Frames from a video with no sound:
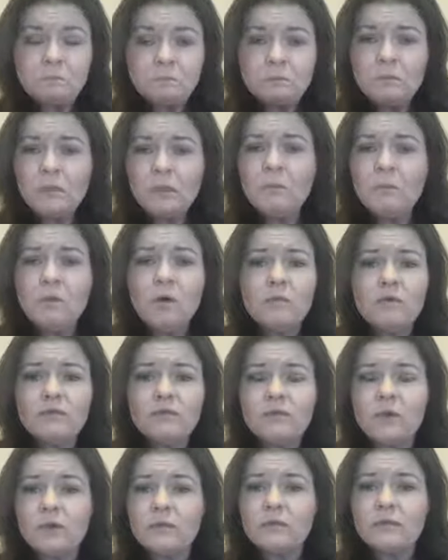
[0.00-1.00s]
mobile
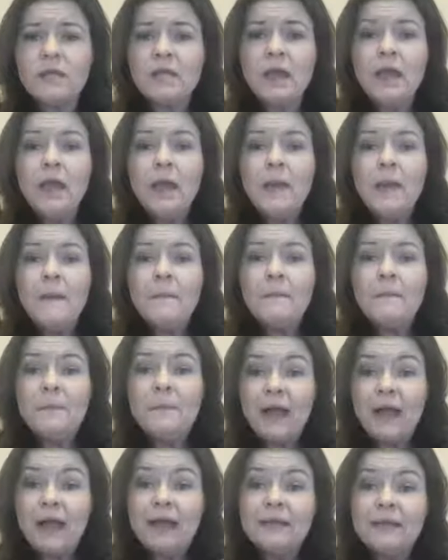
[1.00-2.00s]
phones.
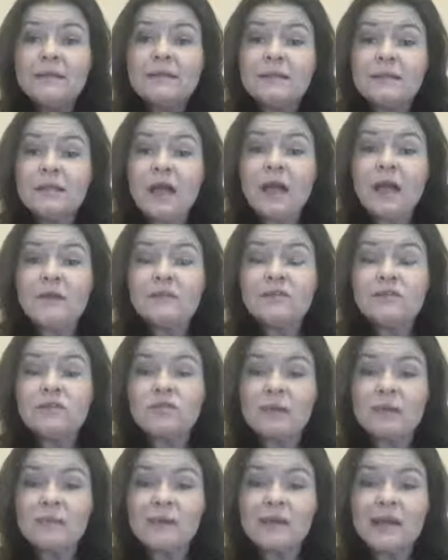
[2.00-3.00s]
But the live
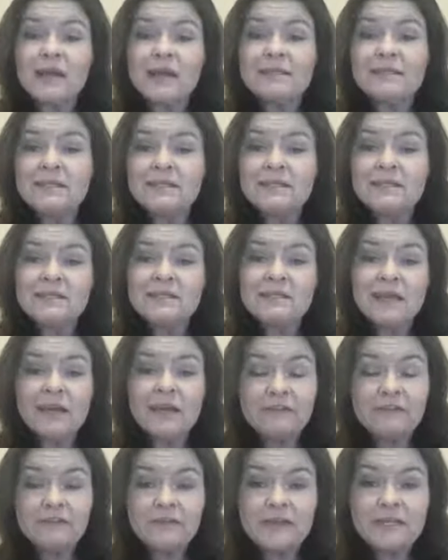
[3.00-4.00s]
stream, because it's inside
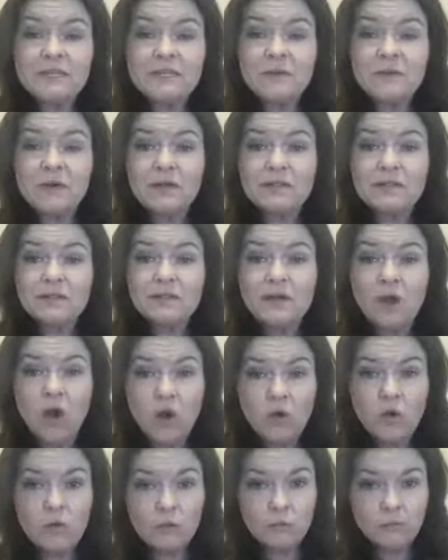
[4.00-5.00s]
of Facebook's
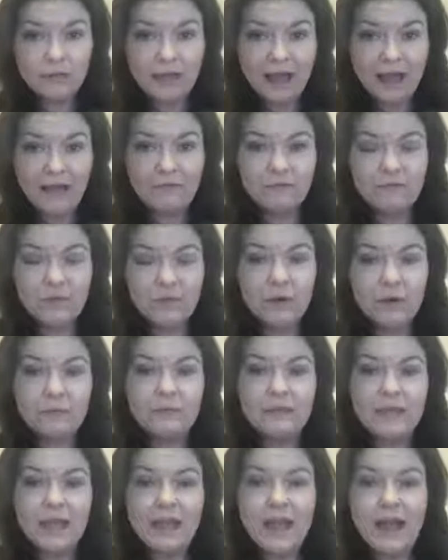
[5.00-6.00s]
own platform,
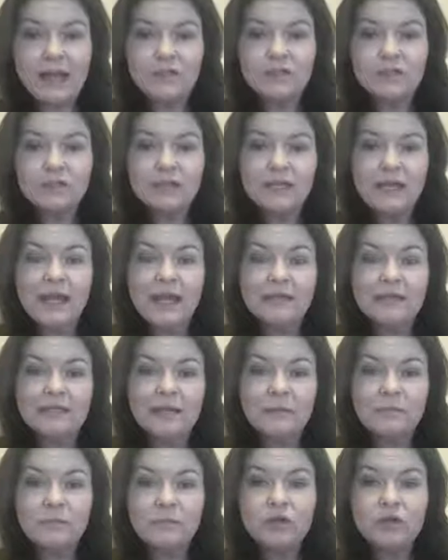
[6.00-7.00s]
they actually end
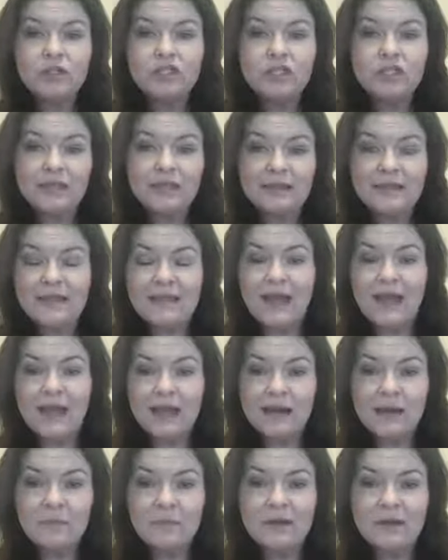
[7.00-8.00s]
up pushing
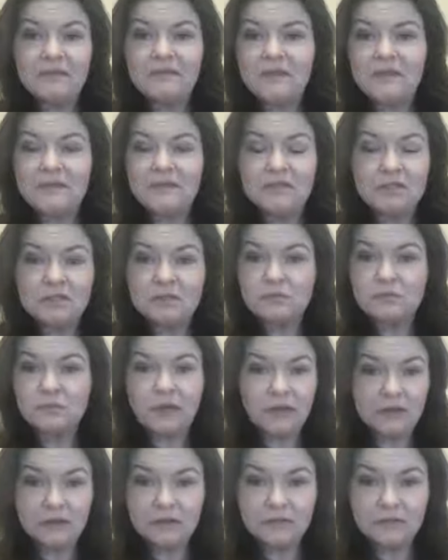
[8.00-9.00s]
that above even just
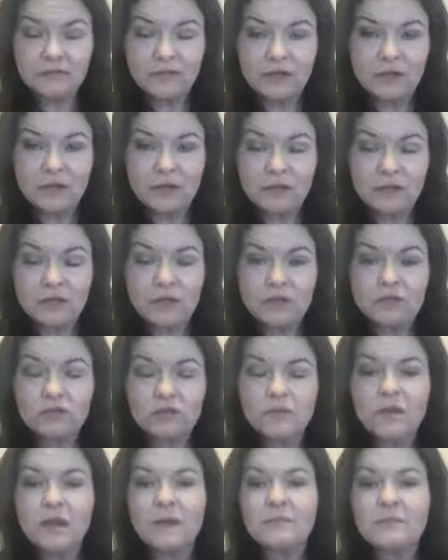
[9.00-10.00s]
regular video that you're
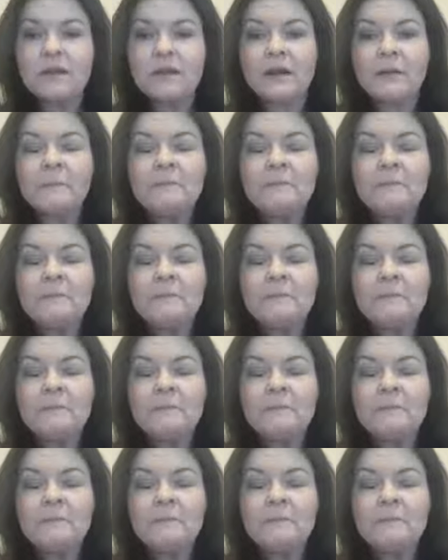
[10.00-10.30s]
doing up there.